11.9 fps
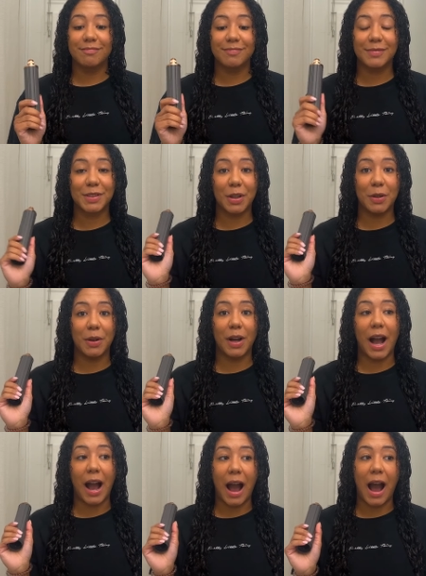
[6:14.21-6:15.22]

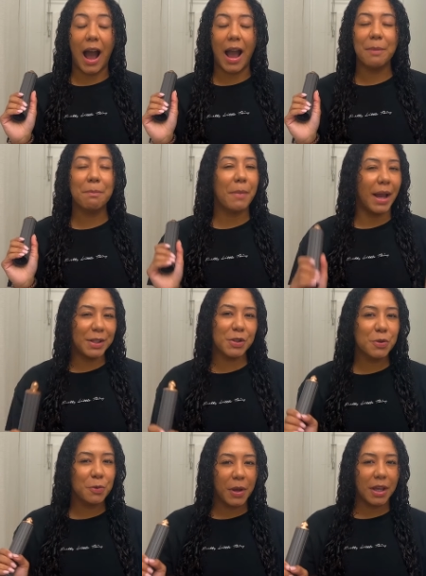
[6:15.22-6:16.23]
So I might
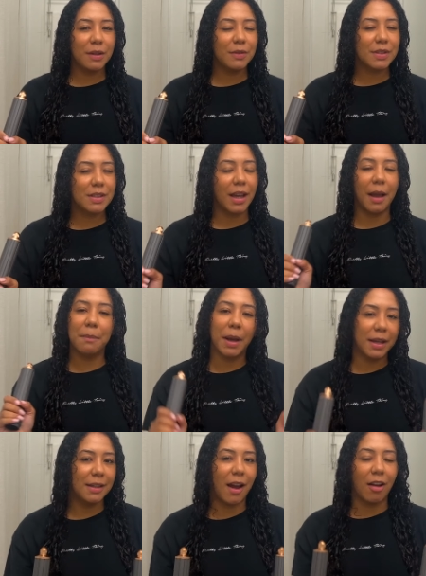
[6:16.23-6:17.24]
do waves, I
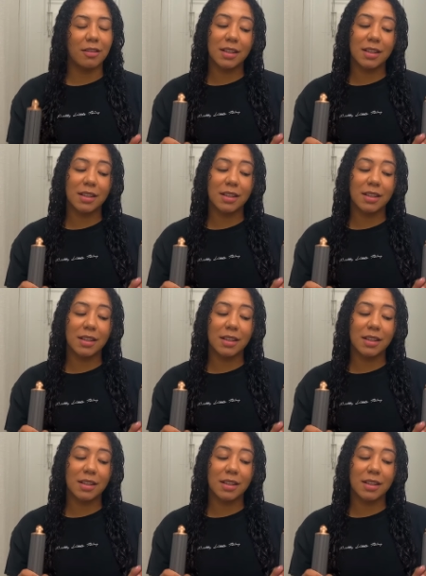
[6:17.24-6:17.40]
might not.